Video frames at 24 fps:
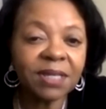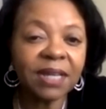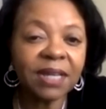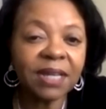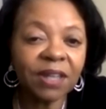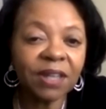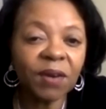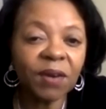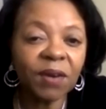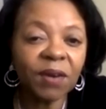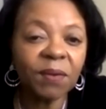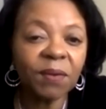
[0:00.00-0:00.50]

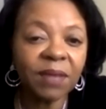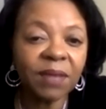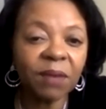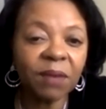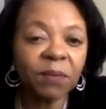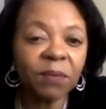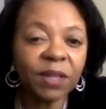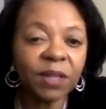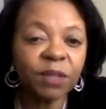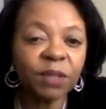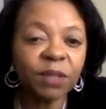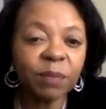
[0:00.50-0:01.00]
Because I
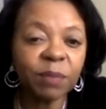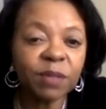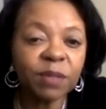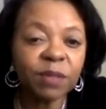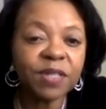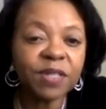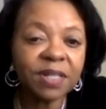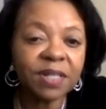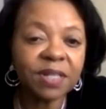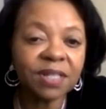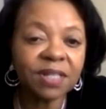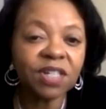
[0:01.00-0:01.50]
know that what the
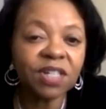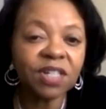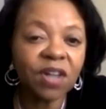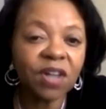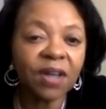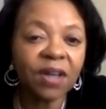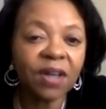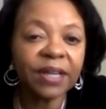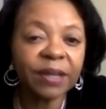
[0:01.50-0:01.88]
person is